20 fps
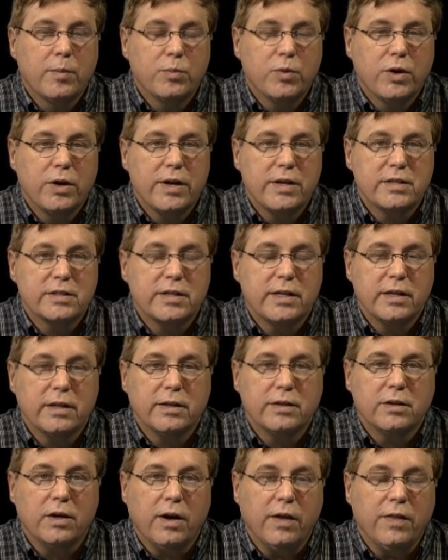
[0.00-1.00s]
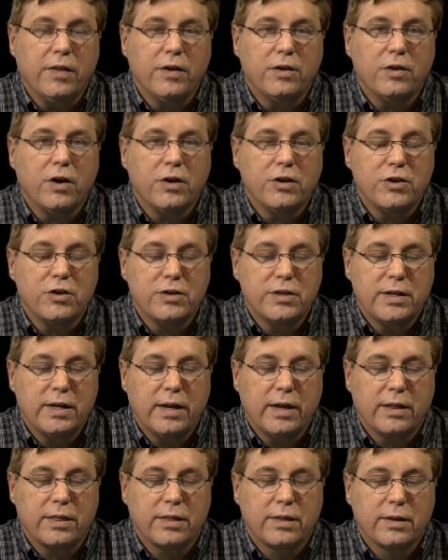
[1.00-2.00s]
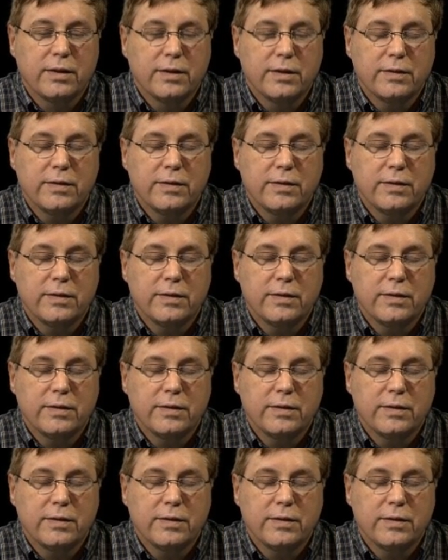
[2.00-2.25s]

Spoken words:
put a sealant on your teeth.